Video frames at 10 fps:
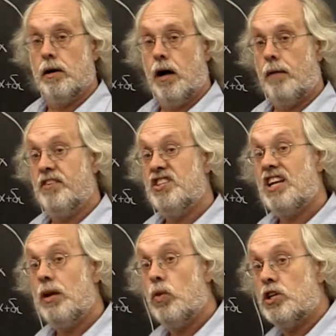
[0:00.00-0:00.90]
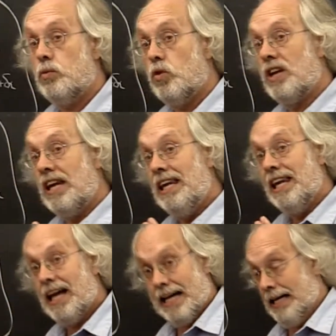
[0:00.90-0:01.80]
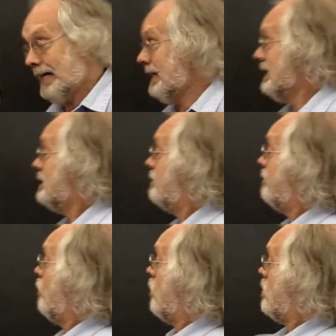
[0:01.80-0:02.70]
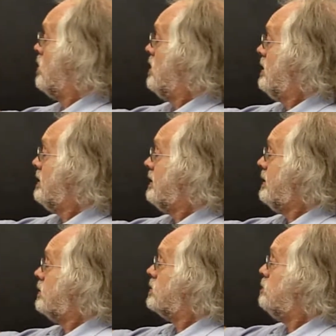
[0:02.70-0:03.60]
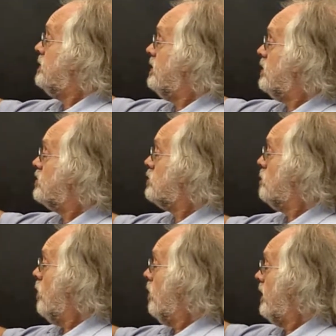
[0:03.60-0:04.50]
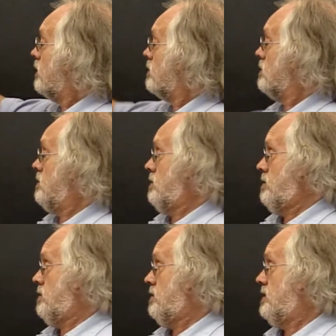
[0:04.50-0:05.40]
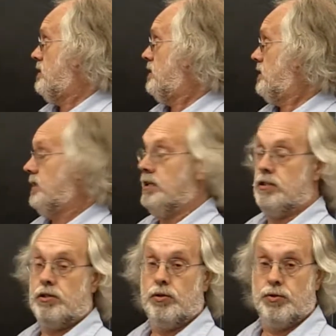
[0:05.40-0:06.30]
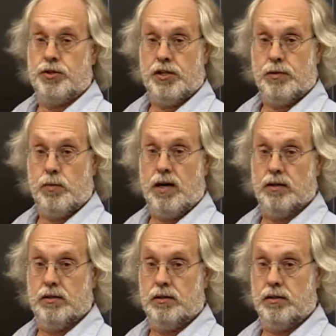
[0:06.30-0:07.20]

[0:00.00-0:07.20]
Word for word: Obviously, what you would like is for there to be a small error in the solution as well.